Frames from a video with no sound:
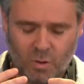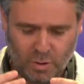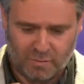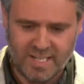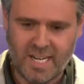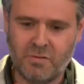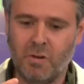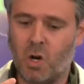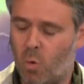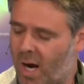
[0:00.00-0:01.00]
authorization
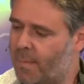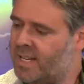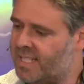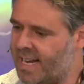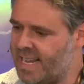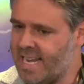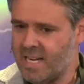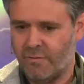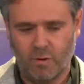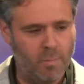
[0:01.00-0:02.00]
requirements they
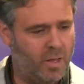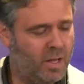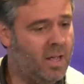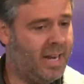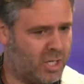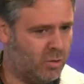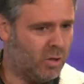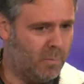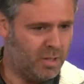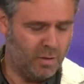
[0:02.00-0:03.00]
need from the national
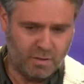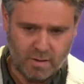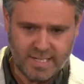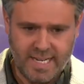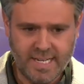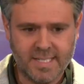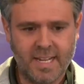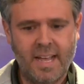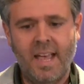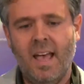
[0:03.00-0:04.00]
competent authorities.
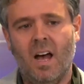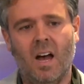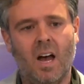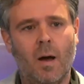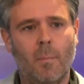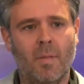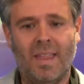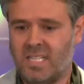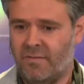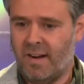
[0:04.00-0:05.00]

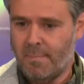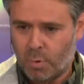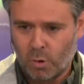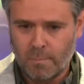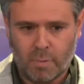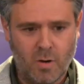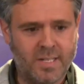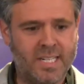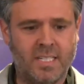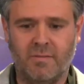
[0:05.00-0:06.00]
That's a very important
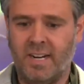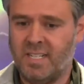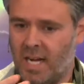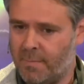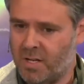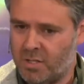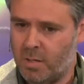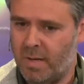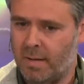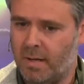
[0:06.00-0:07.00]
process. It's a very
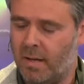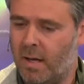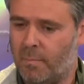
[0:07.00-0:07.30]
time-consuming